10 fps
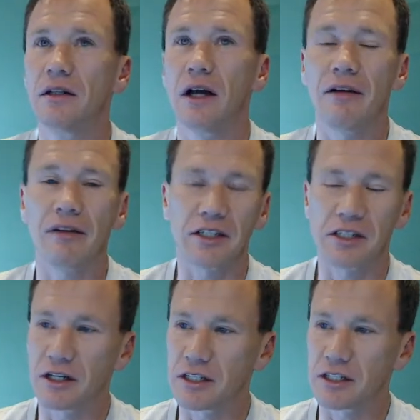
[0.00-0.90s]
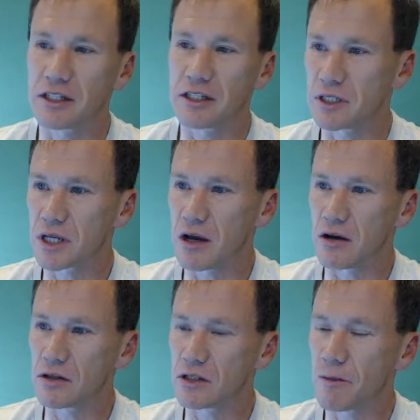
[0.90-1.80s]
I've got a security system on this
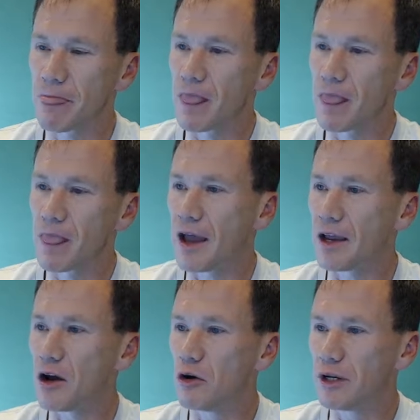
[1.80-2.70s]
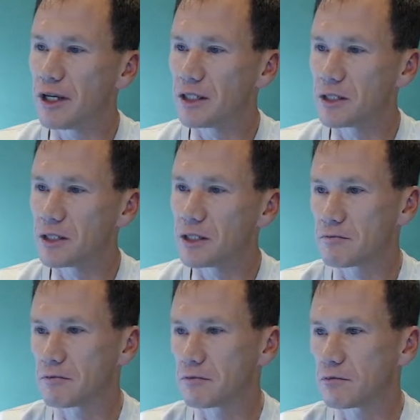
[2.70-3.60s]
house. I own it.
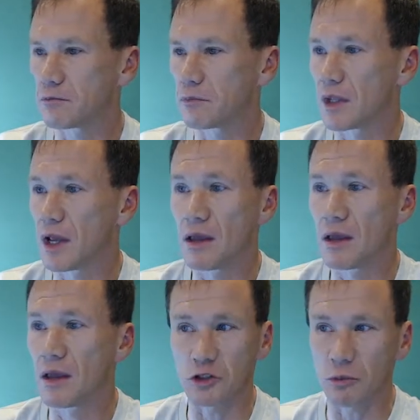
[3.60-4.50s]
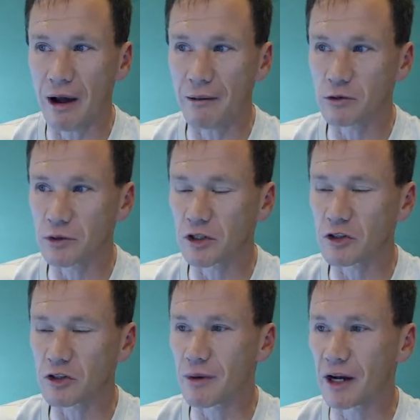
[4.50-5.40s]
There's no problems with this.
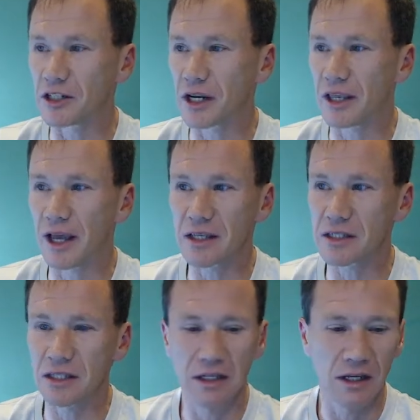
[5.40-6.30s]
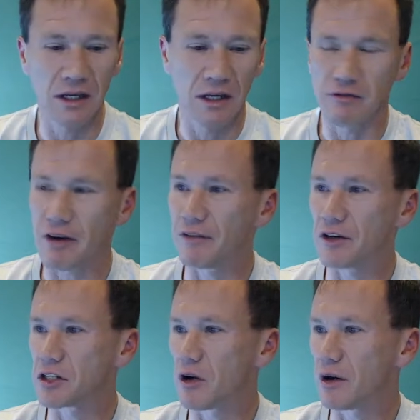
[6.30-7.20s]
I'm not going to check yes. 5
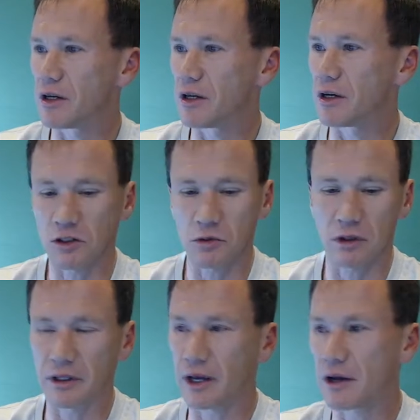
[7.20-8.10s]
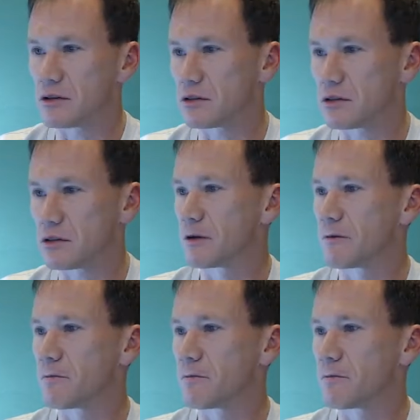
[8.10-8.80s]
years ago, I did all this work on the house.